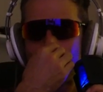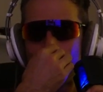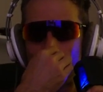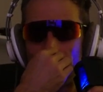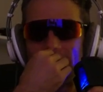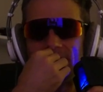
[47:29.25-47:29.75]

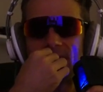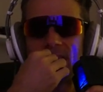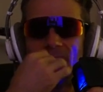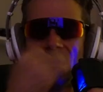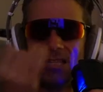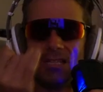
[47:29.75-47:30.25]
it's as
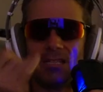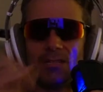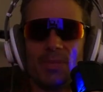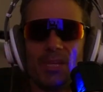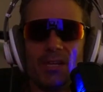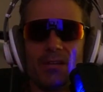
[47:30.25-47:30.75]
high as it's
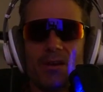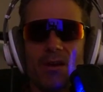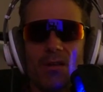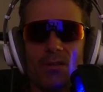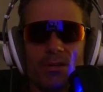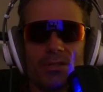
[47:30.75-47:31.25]
been in
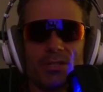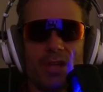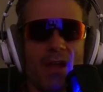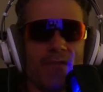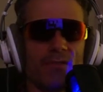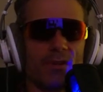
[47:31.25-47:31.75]
dollars
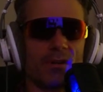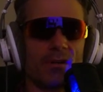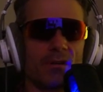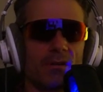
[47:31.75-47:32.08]
ever.